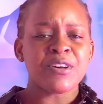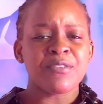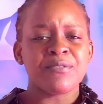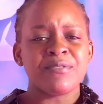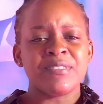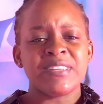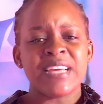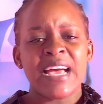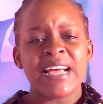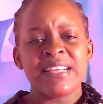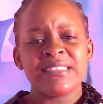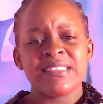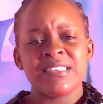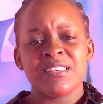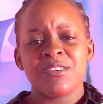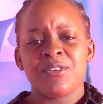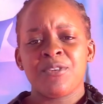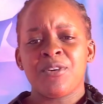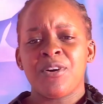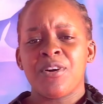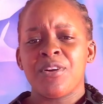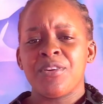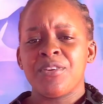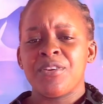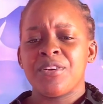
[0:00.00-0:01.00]
of dancing
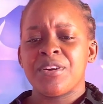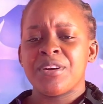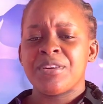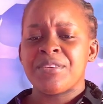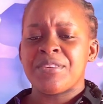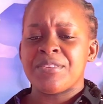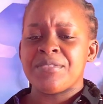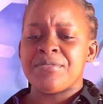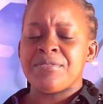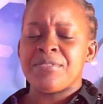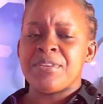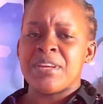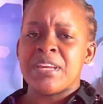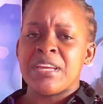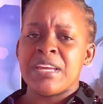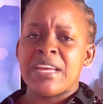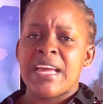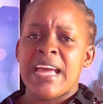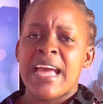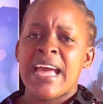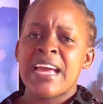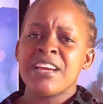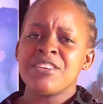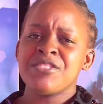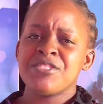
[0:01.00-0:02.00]
choreography,
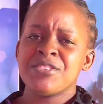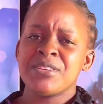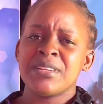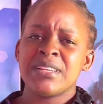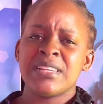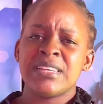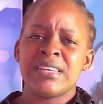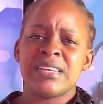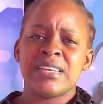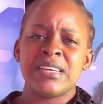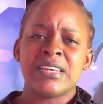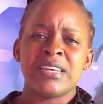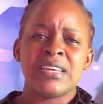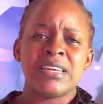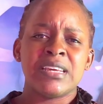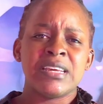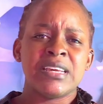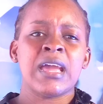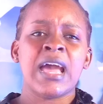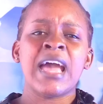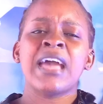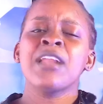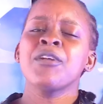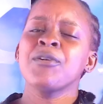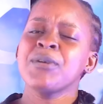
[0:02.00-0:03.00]
actually,
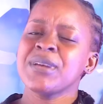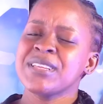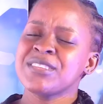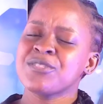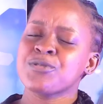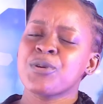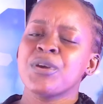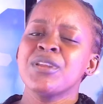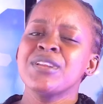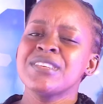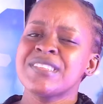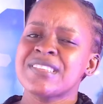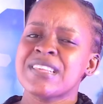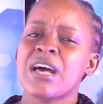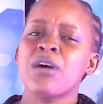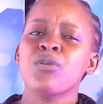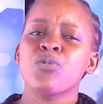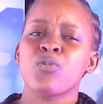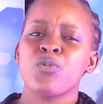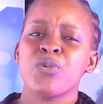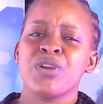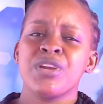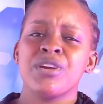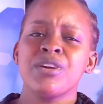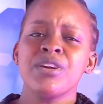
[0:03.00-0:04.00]
I know it's going to
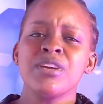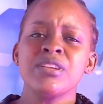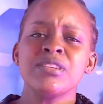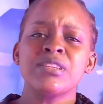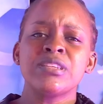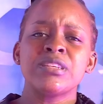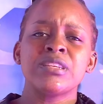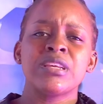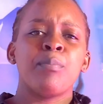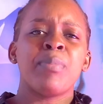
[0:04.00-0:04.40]
sound weird,